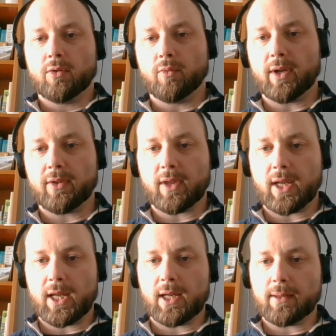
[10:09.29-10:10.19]
with
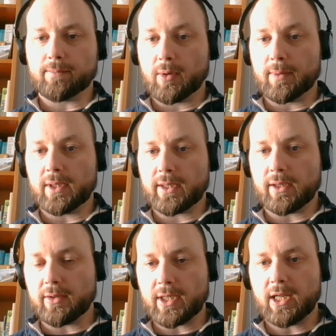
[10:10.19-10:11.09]
a
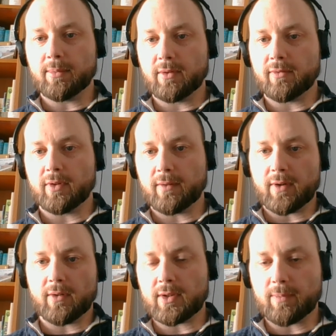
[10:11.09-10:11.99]
perpendicular table for the
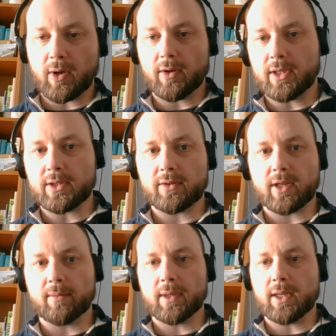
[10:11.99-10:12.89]
various parties to
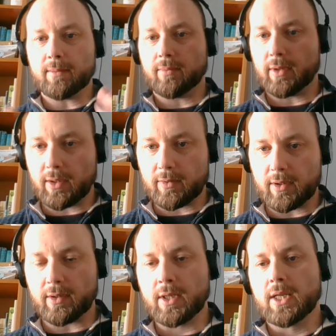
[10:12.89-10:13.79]
come in, put out their